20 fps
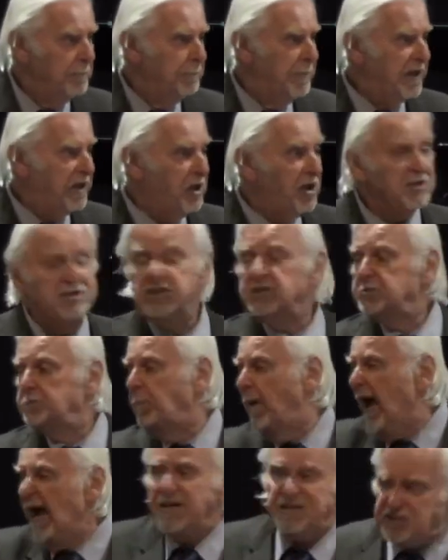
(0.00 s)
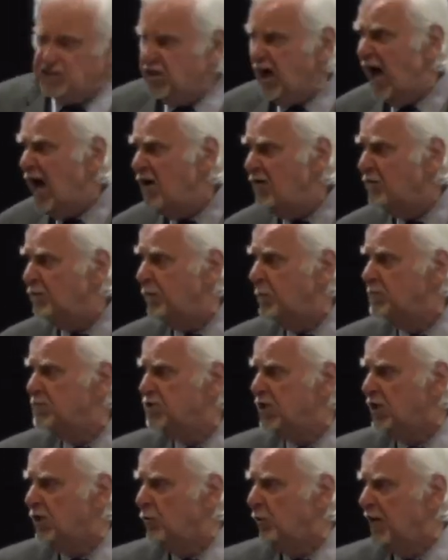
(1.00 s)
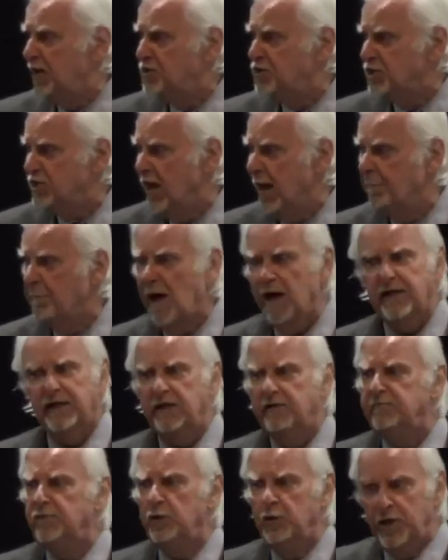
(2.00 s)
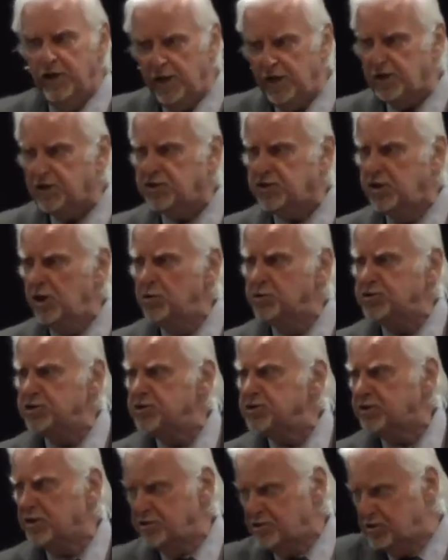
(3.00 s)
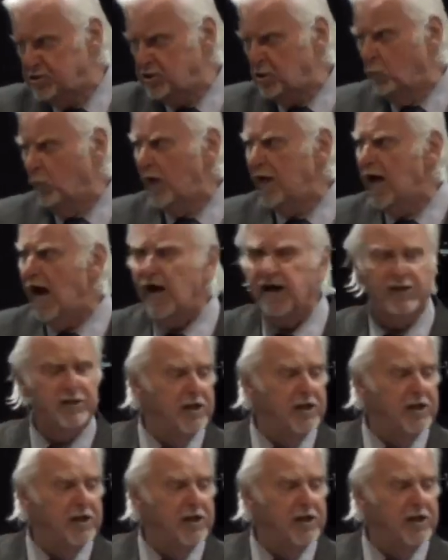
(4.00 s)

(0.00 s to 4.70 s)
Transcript: because it's passed down from generation. I'm not giving you any excuses because there's a way out of